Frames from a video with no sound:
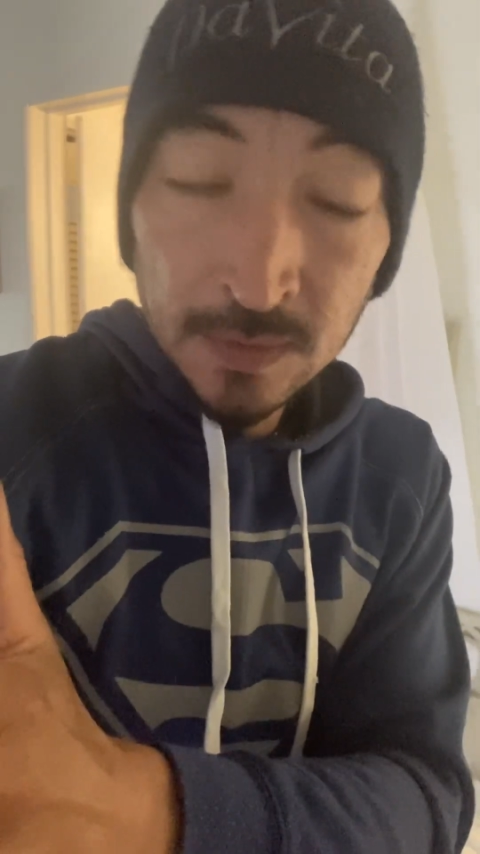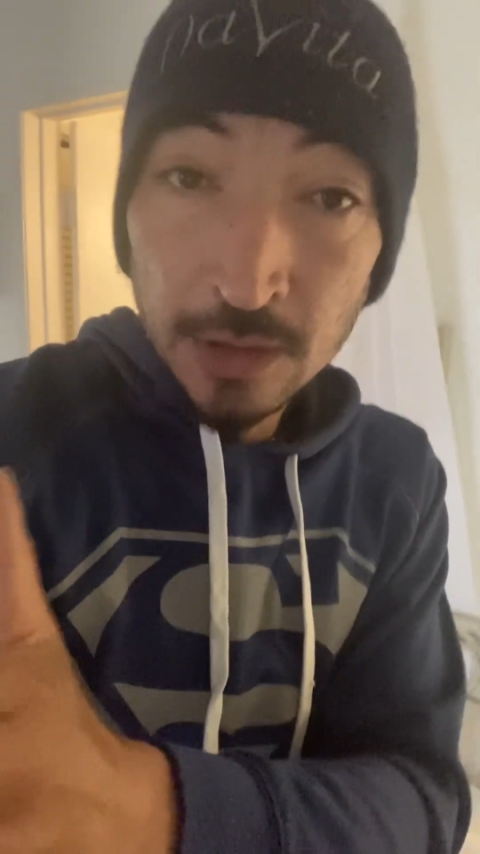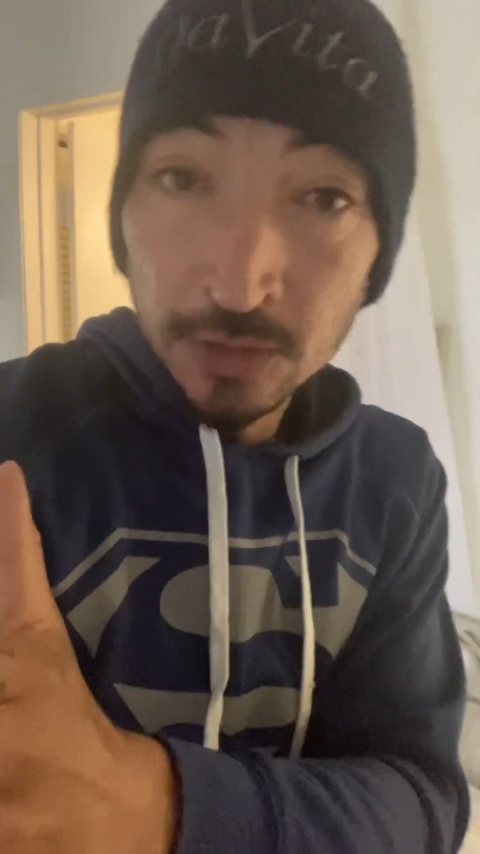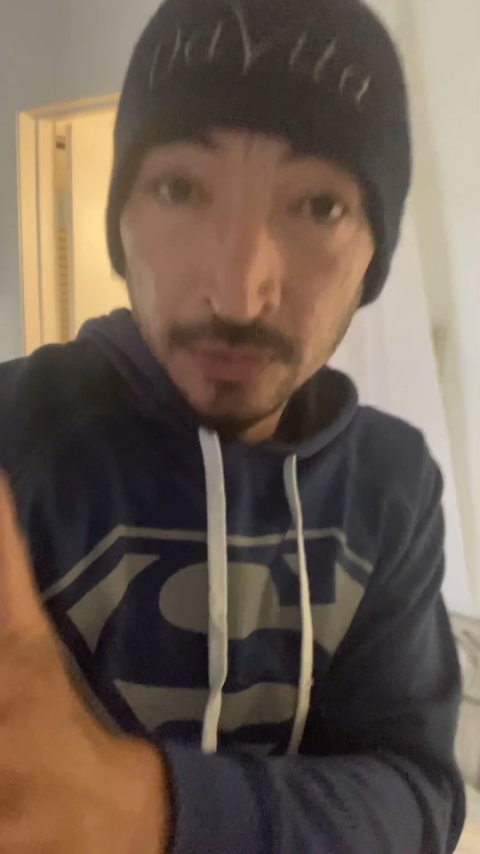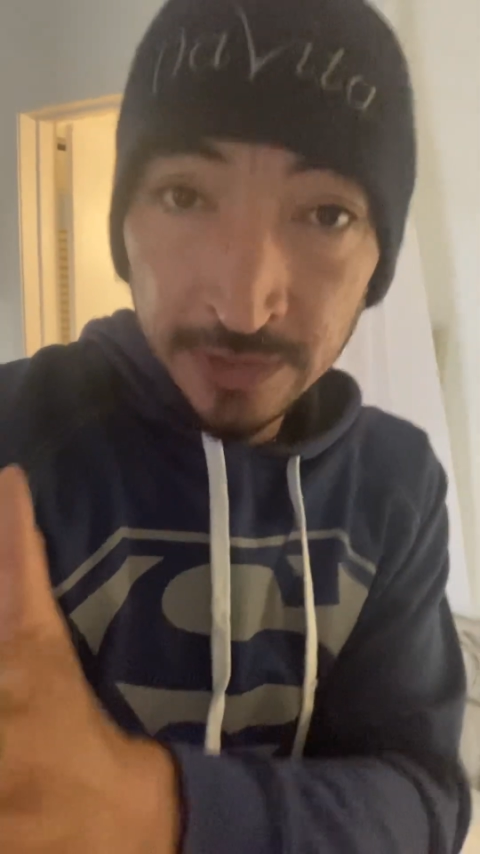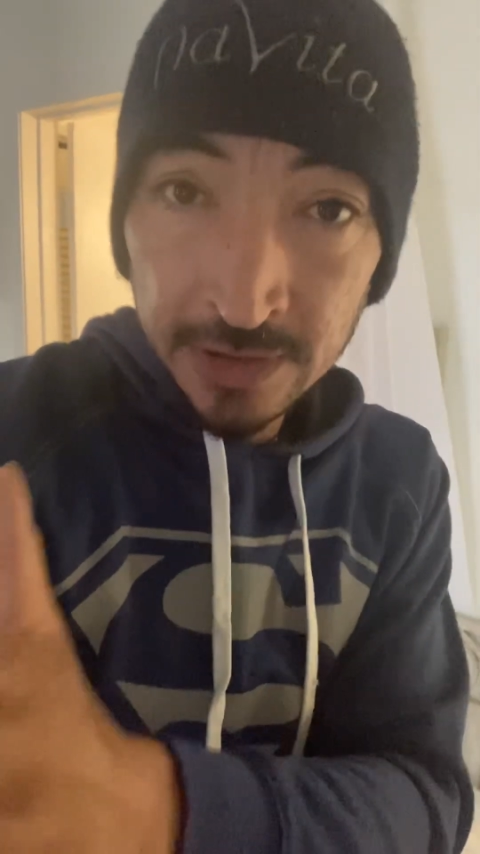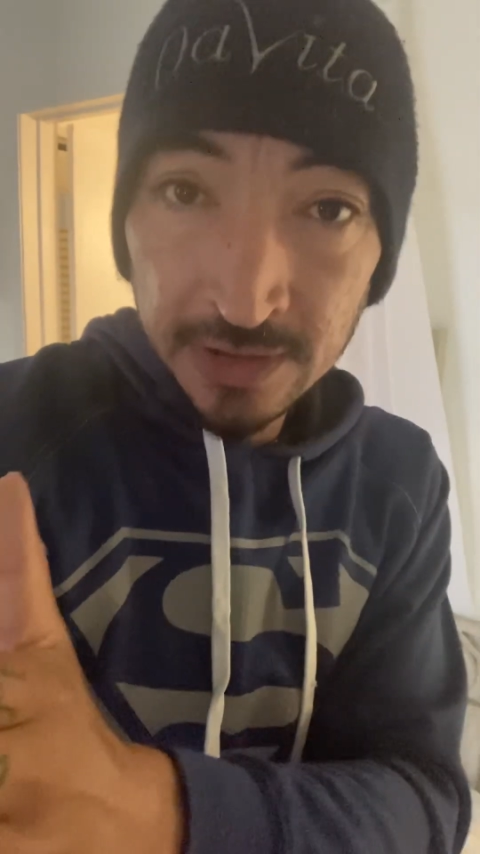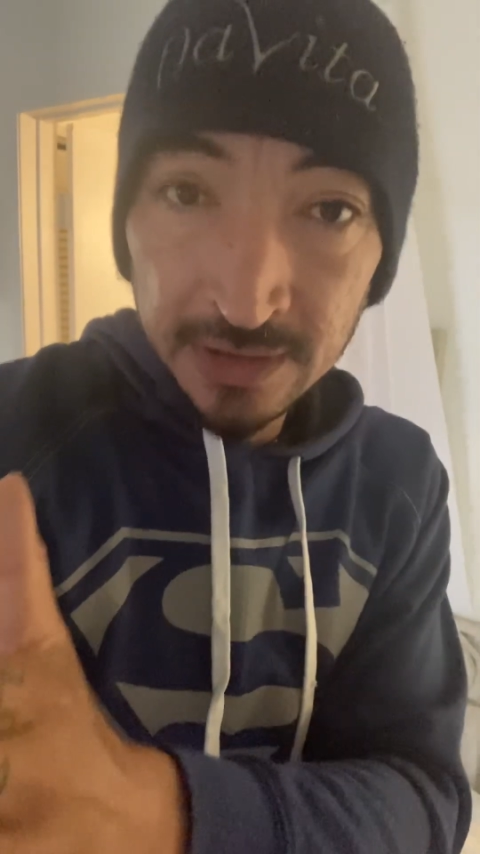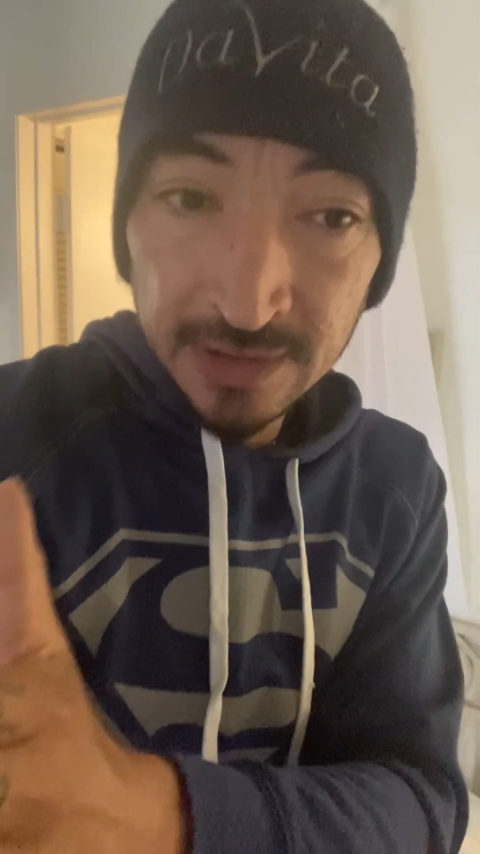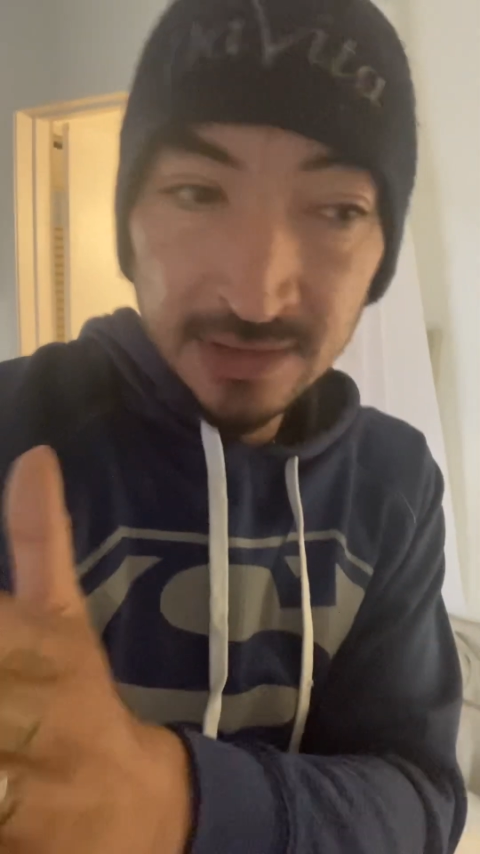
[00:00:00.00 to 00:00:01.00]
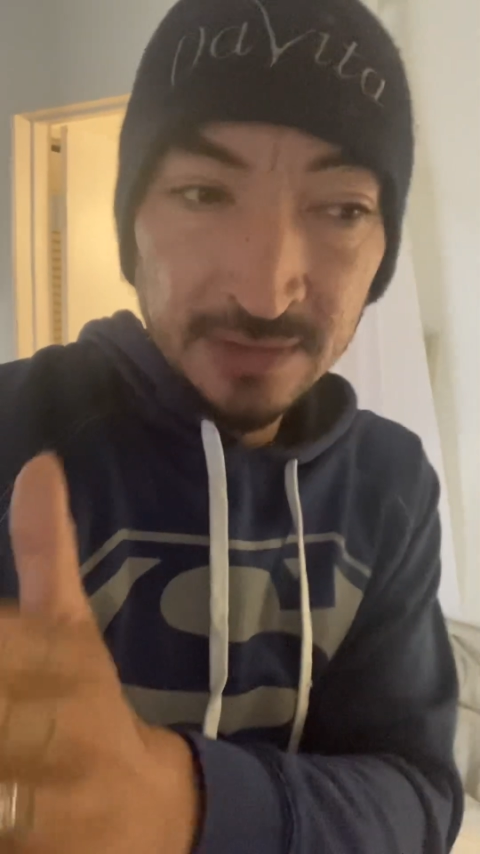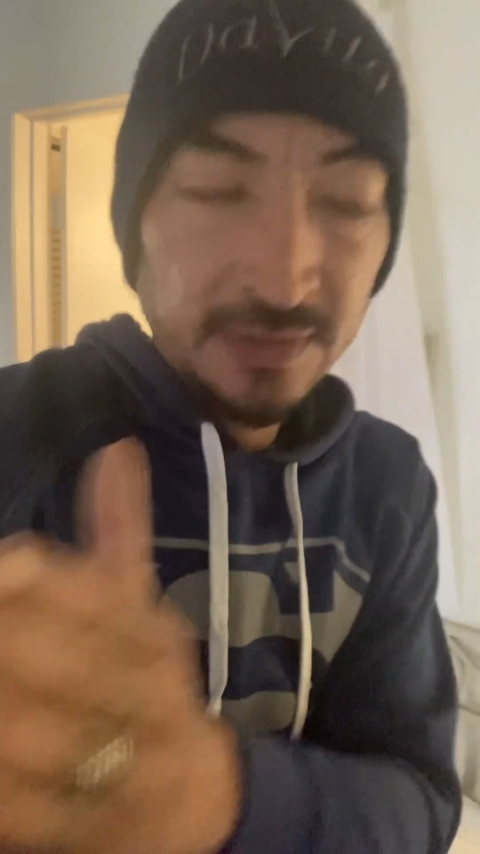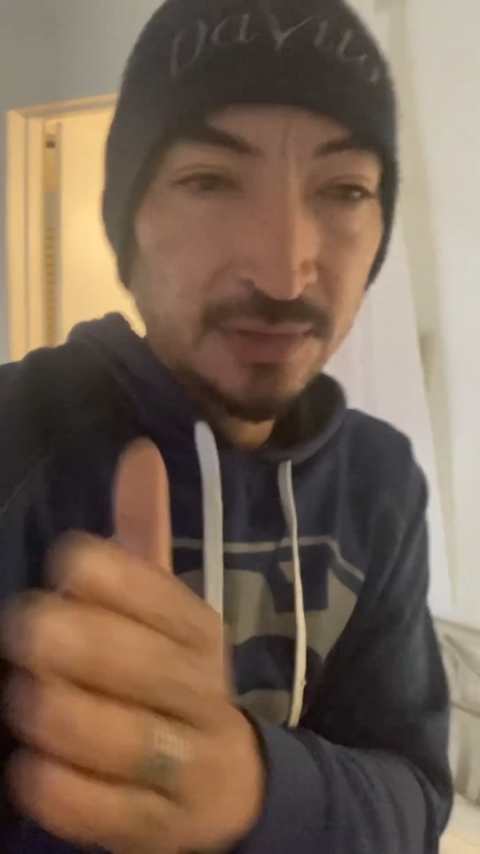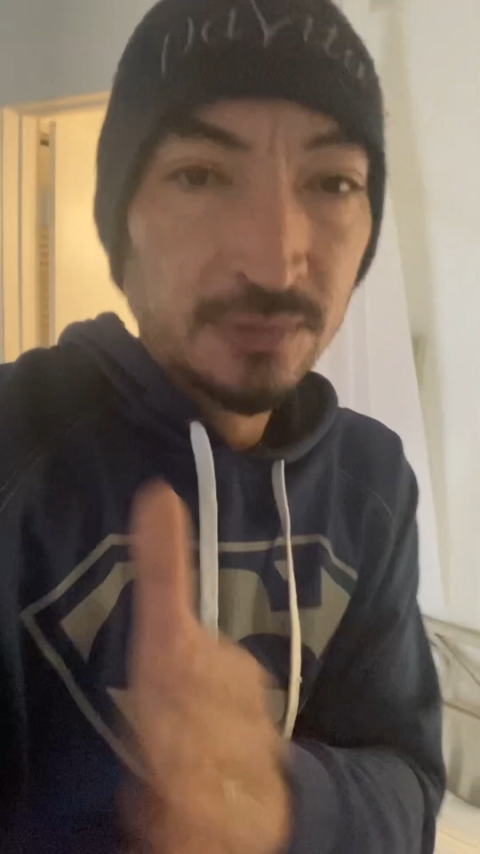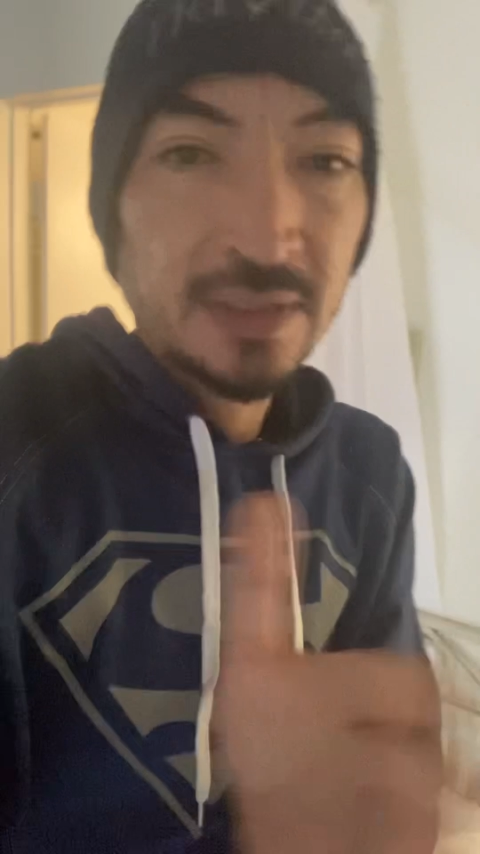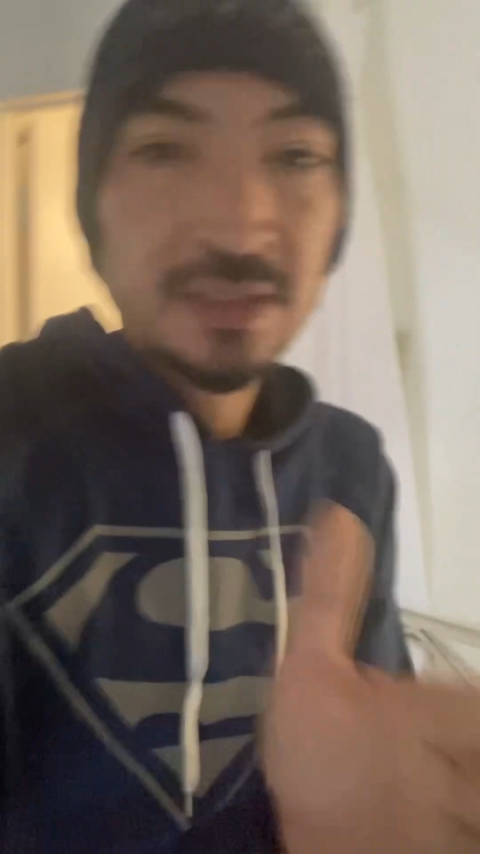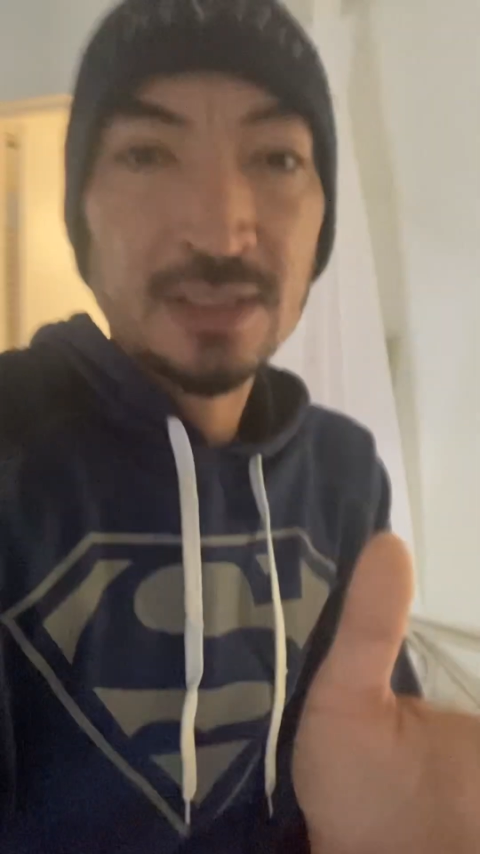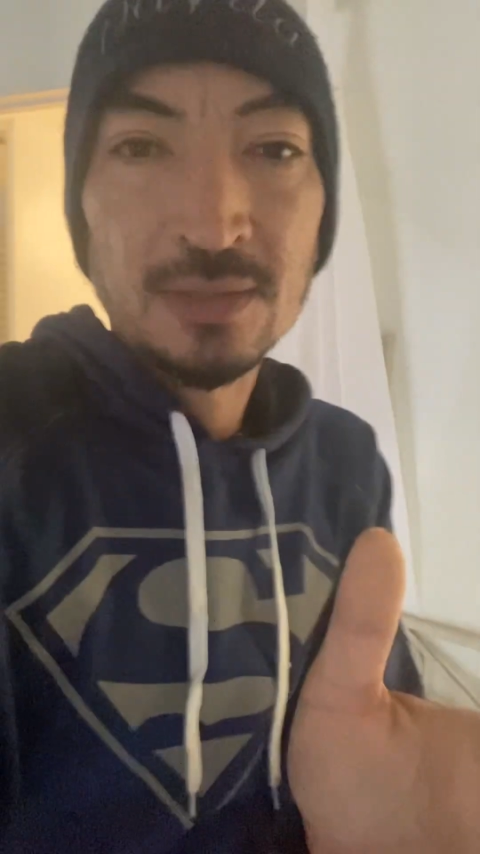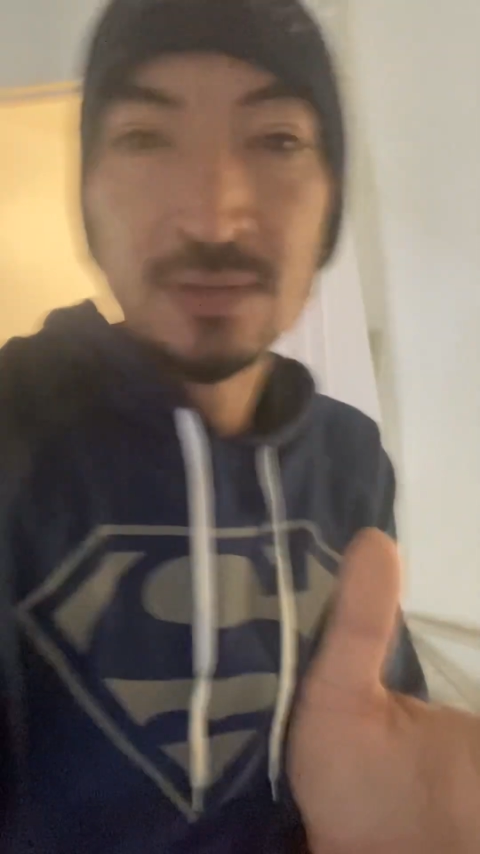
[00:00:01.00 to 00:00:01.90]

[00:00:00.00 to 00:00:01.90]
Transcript: a Christian is living right now.